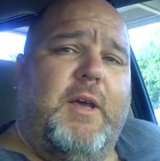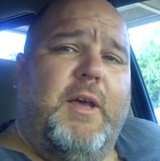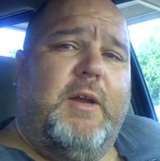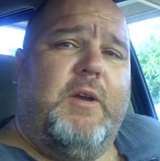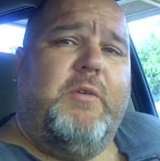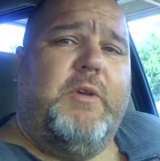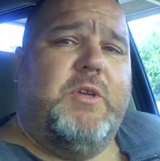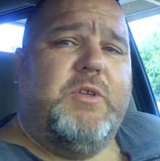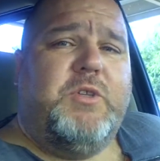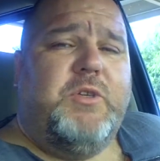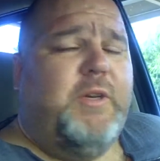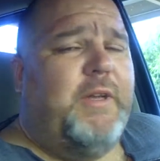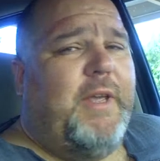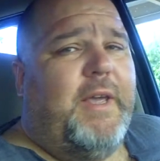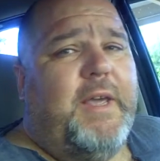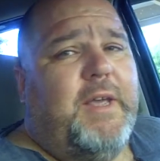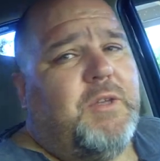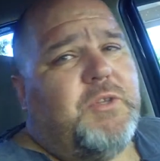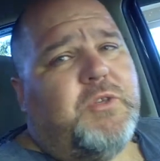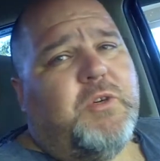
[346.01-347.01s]
I don't
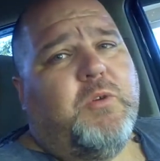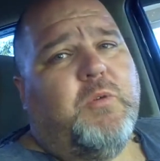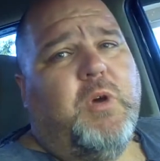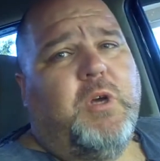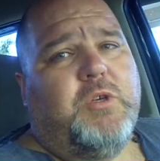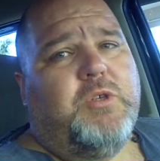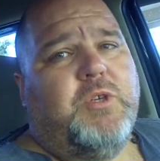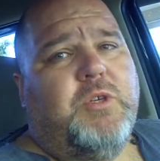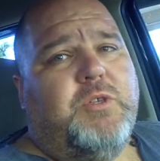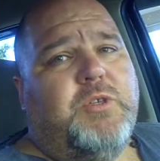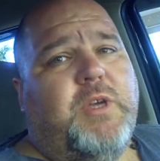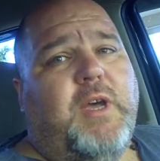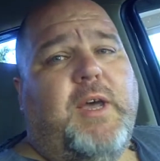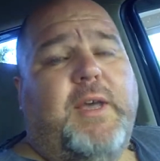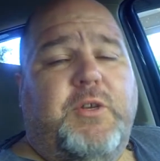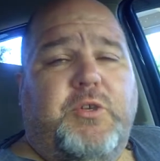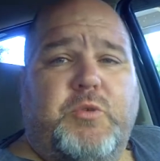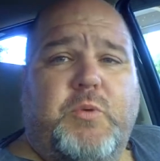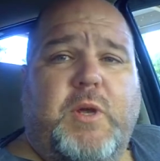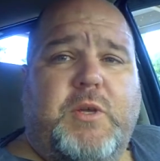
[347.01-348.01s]
necessarily answer questions. I
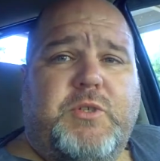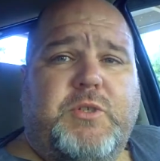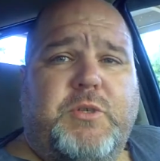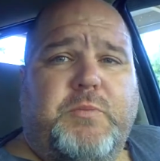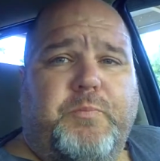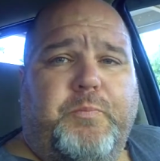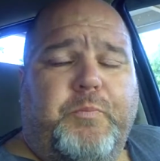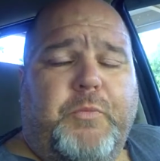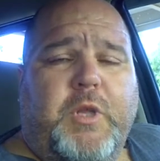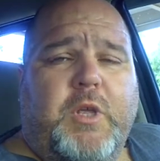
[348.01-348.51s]
address them.